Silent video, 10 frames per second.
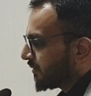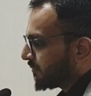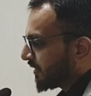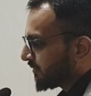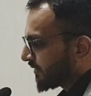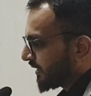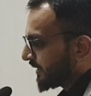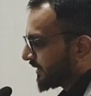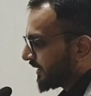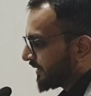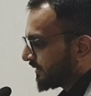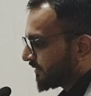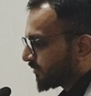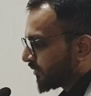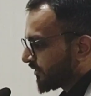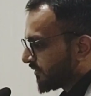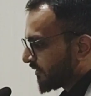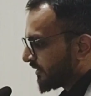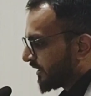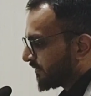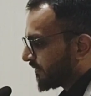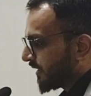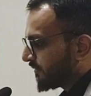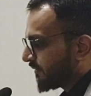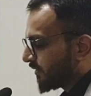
Pulse was 98, saturation was 95,